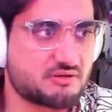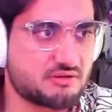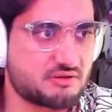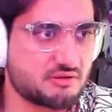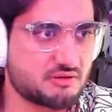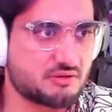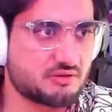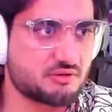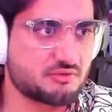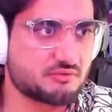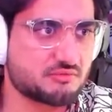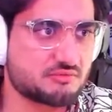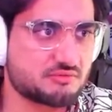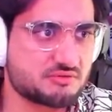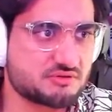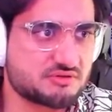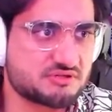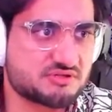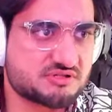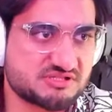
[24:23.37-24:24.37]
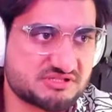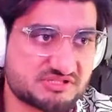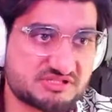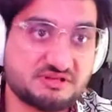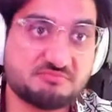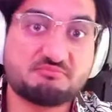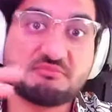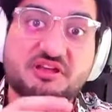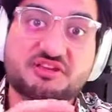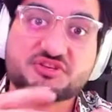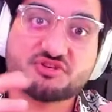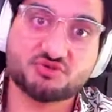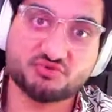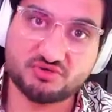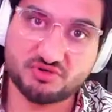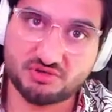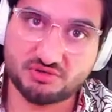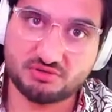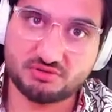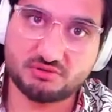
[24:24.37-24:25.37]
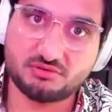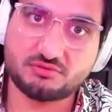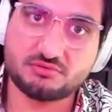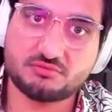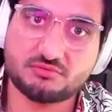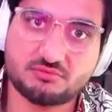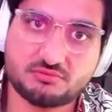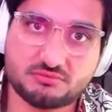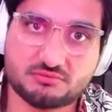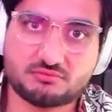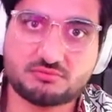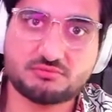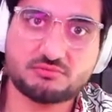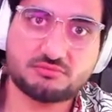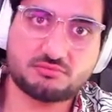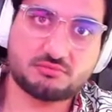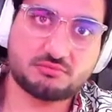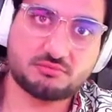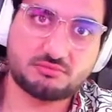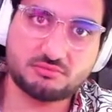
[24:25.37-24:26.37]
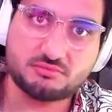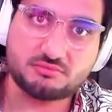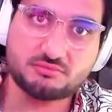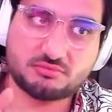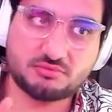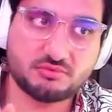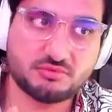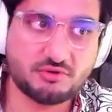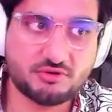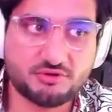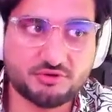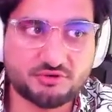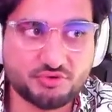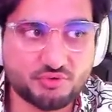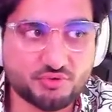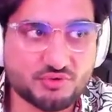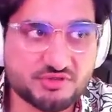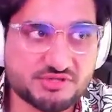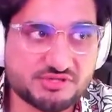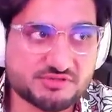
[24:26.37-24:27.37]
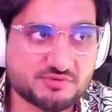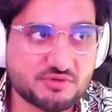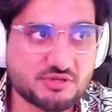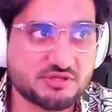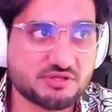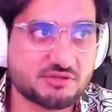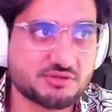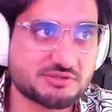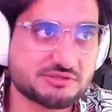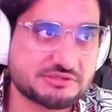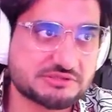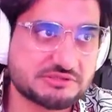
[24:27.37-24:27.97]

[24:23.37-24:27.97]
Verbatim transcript: you know, symmetrical. And there are two as well.